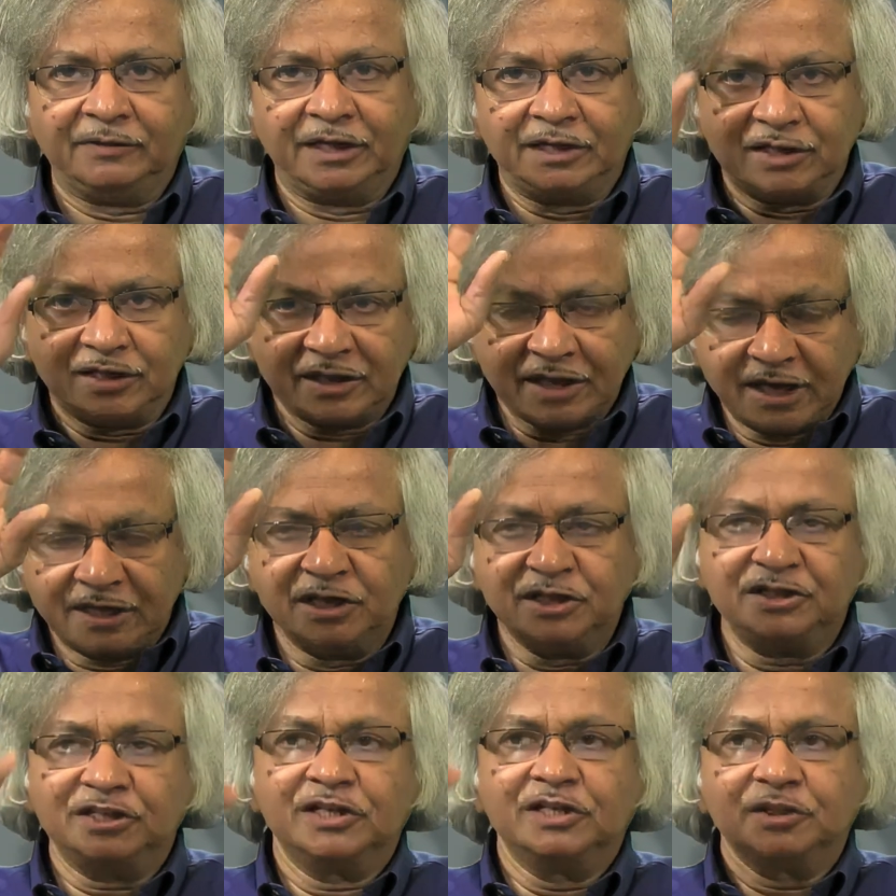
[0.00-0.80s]
That is,
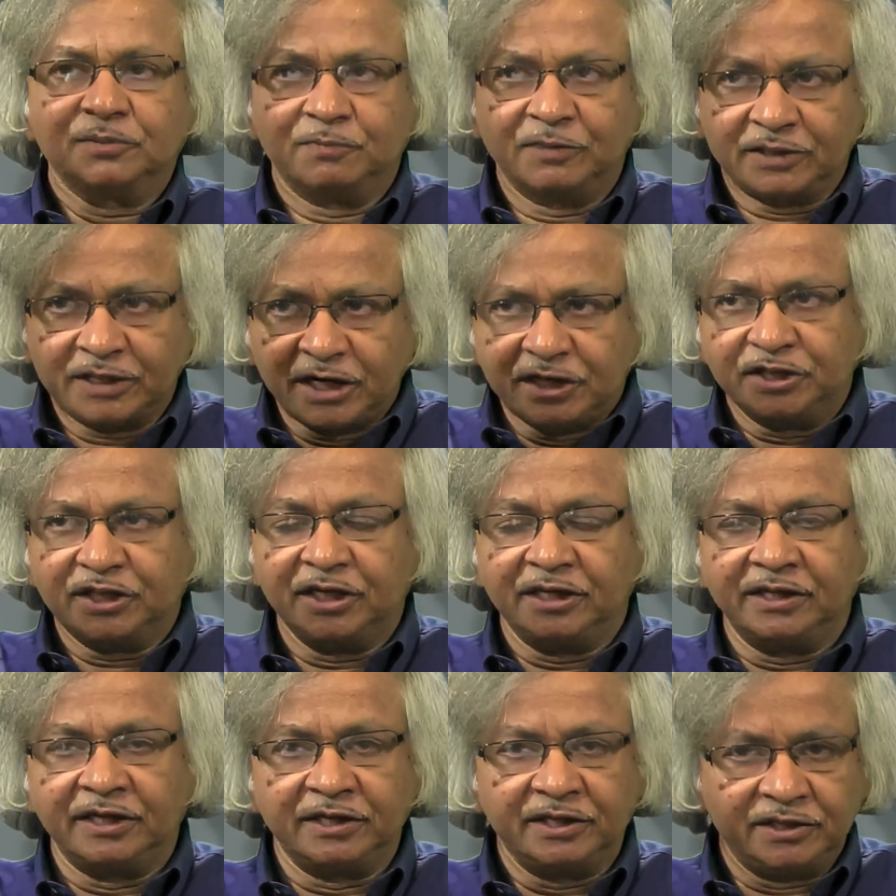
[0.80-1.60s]
energy is
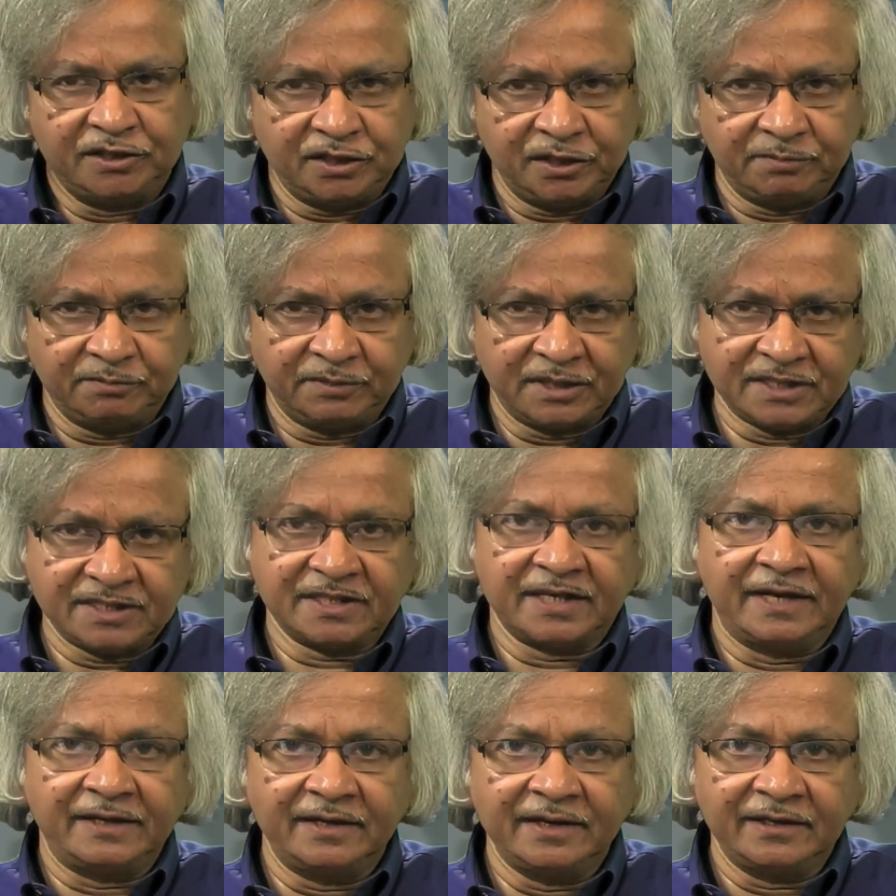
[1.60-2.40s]
potential energy plus
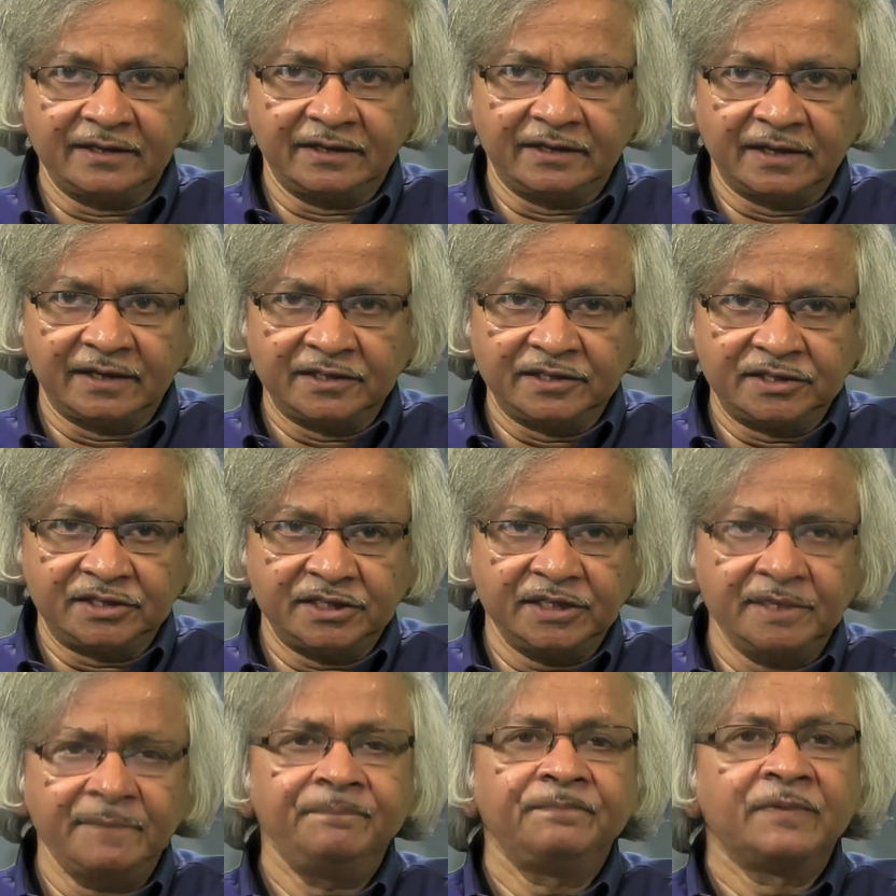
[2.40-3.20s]
kinetic
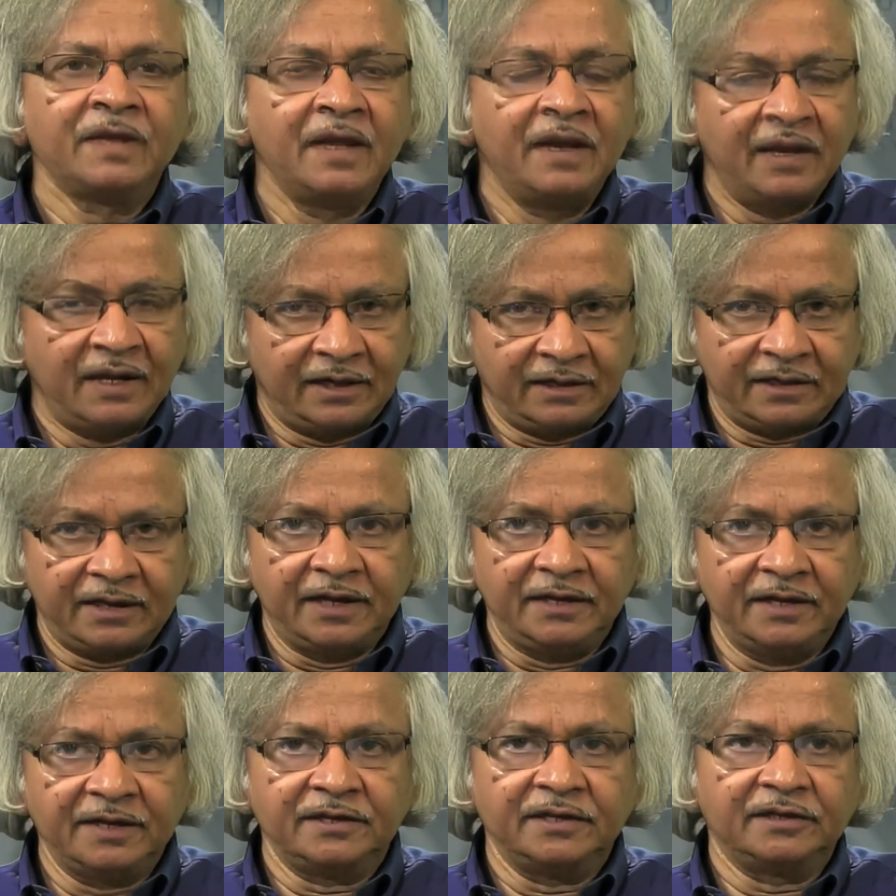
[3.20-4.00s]
energy, and
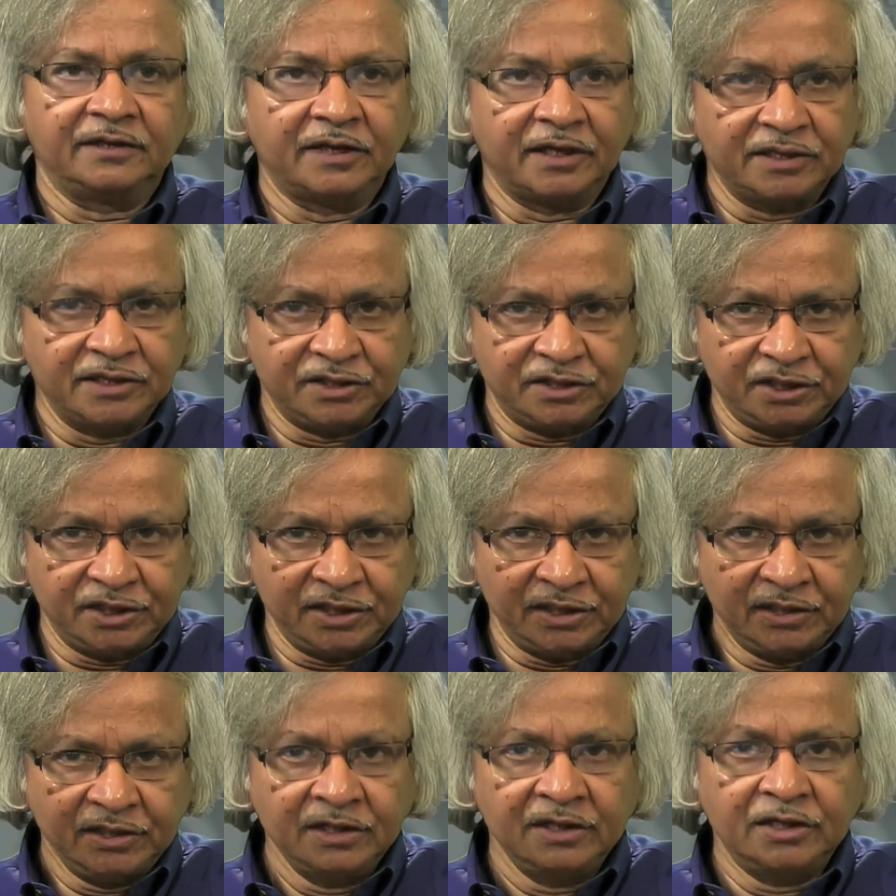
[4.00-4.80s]
kinetic
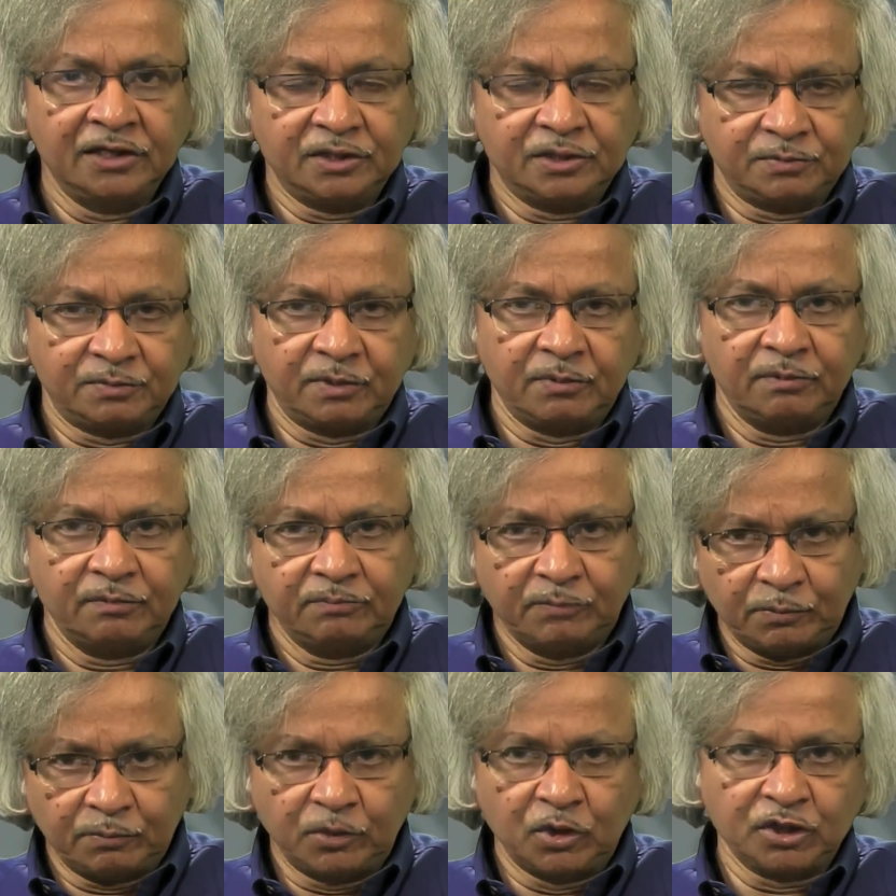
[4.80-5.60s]
energy is
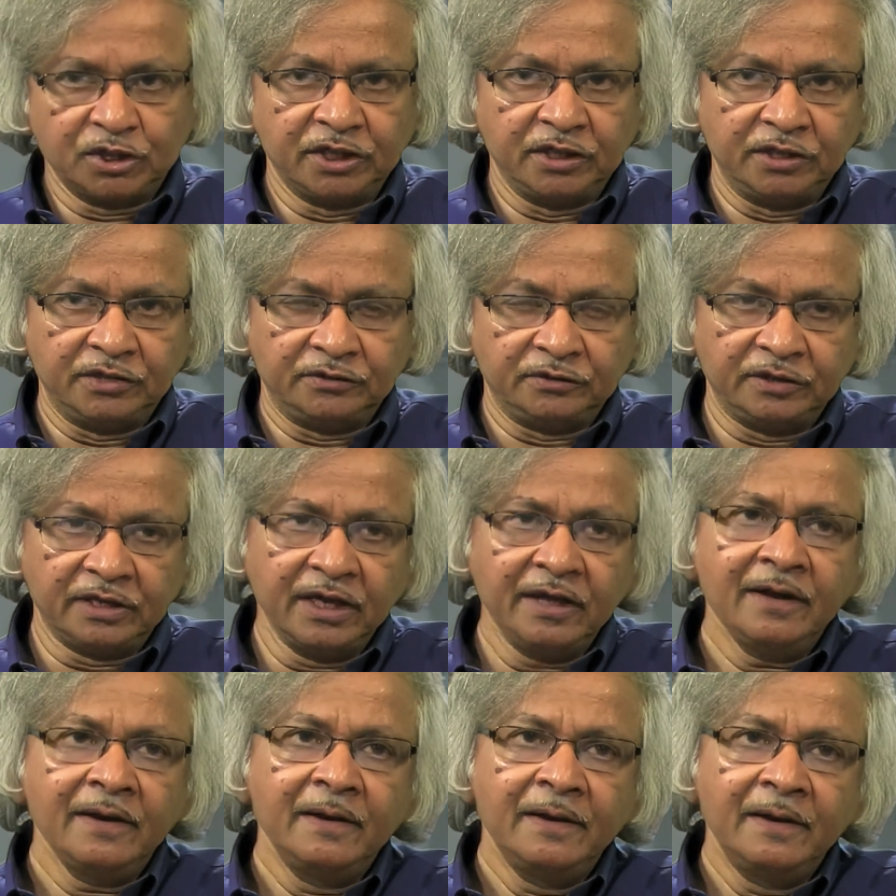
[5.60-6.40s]
proportional to the